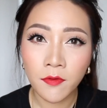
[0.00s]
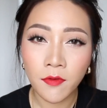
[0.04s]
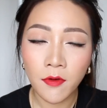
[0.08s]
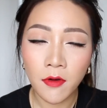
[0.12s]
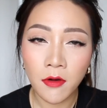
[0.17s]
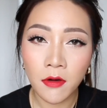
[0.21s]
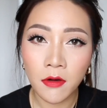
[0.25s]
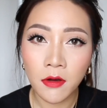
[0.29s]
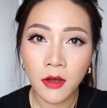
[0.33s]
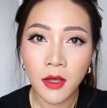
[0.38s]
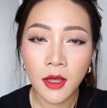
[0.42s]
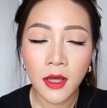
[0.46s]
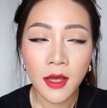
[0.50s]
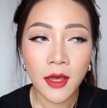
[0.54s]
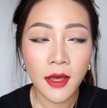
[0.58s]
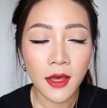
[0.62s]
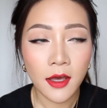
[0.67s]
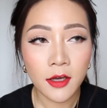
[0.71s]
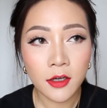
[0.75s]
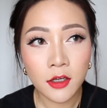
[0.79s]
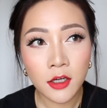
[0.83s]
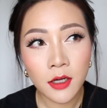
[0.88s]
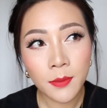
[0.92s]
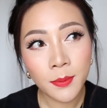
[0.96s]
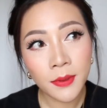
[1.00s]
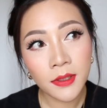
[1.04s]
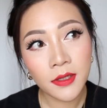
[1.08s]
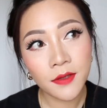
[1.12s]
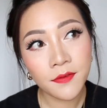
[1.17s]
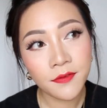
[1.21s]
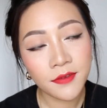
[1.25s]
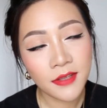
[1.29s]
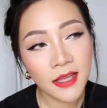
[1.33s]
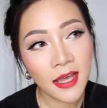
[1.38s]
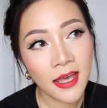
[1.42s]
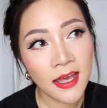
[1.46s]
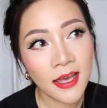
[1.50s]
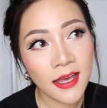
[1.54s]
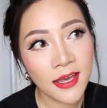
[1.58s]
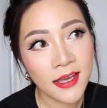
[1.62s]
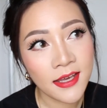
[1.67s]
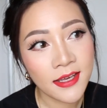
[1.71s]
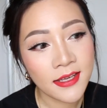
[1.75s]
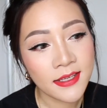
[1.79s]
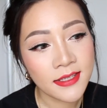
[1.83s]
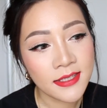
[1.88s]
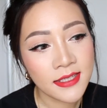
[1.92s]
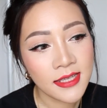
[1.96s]
for a couple of
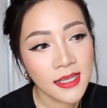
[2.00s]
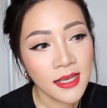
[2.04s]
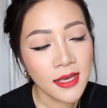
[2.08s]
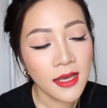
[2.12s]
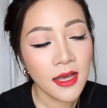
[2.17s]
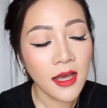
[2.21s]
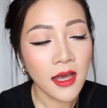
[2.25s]
days